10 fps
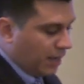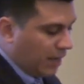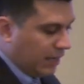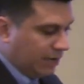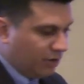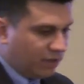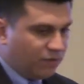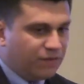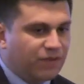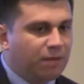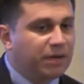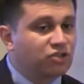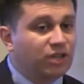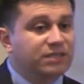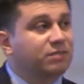An area that we've thought
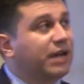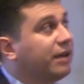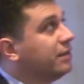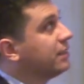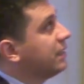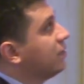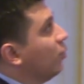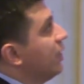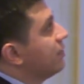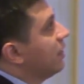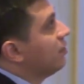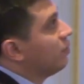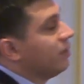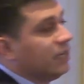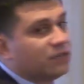much less about is to what extent do
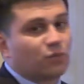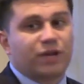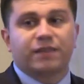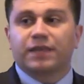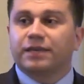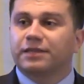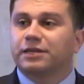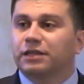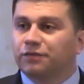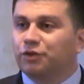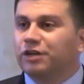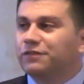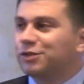we need to rethink the delivery of